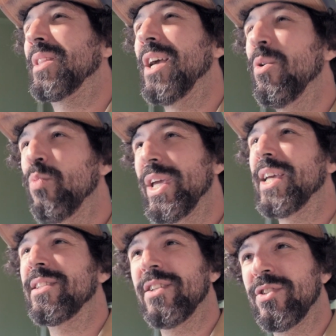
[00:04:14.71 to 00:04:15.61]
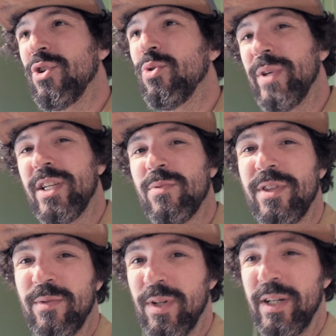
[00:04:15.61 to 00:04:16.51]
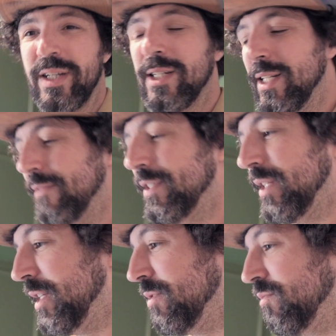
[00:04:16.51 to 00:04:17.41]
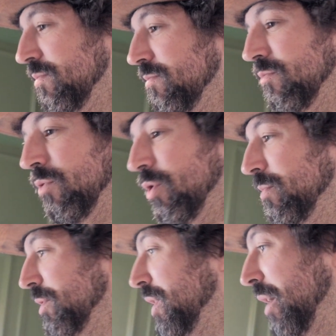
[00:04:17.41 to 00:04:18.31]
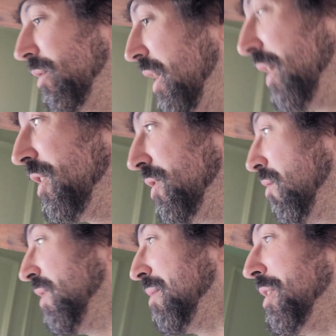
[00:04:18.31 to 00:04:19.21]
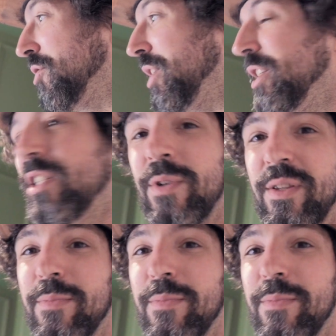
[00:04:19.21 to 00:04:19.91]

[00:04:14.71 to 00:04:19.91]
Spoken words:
a week to 2 weeks worth of work left in this room. So there's not really much I can do at the